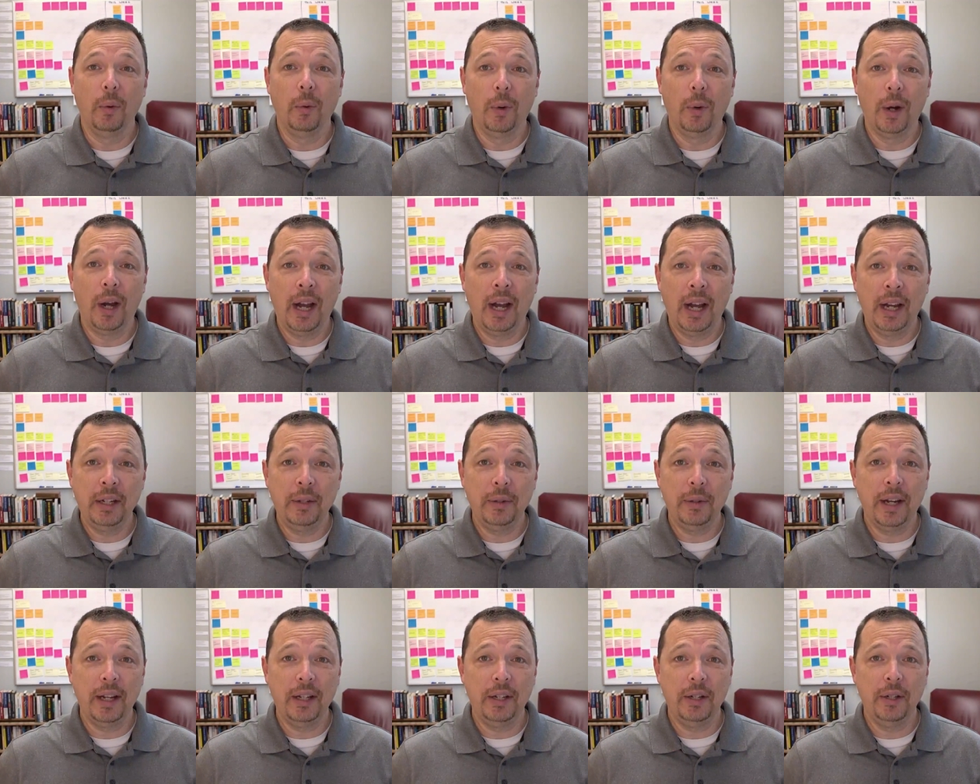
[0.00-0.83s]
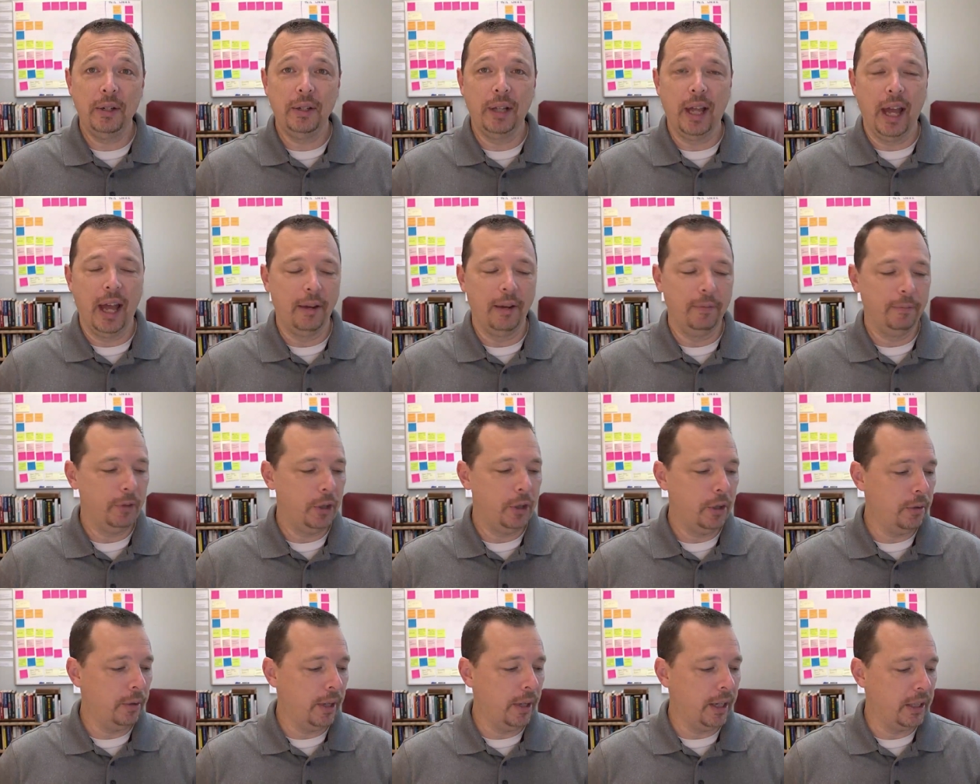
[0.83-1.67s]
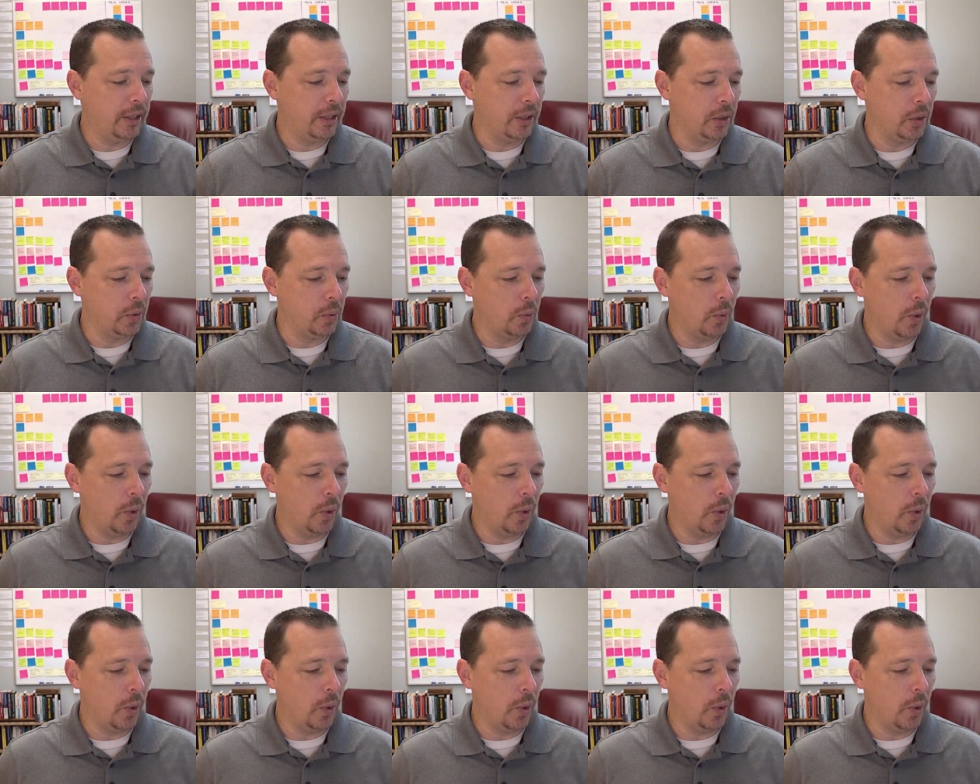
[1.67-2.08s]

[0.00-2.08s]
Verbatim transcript: Why do I do that? Two reasons.